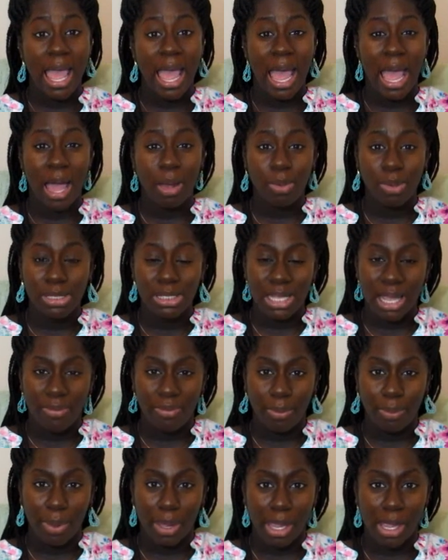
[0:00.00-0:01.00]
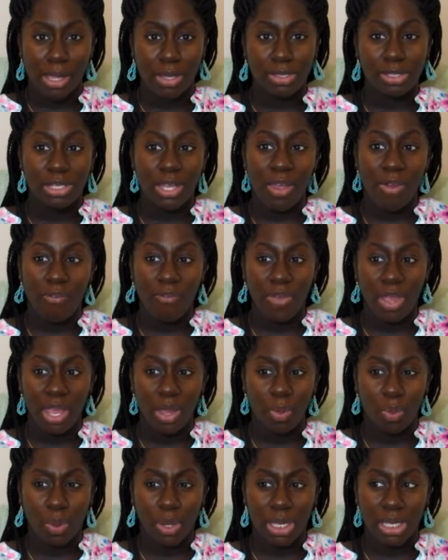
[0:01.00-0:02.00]
I was 7 pounds.
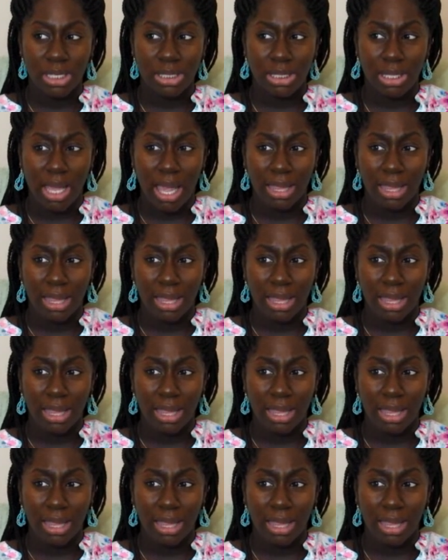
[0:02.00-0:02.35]
Vic was,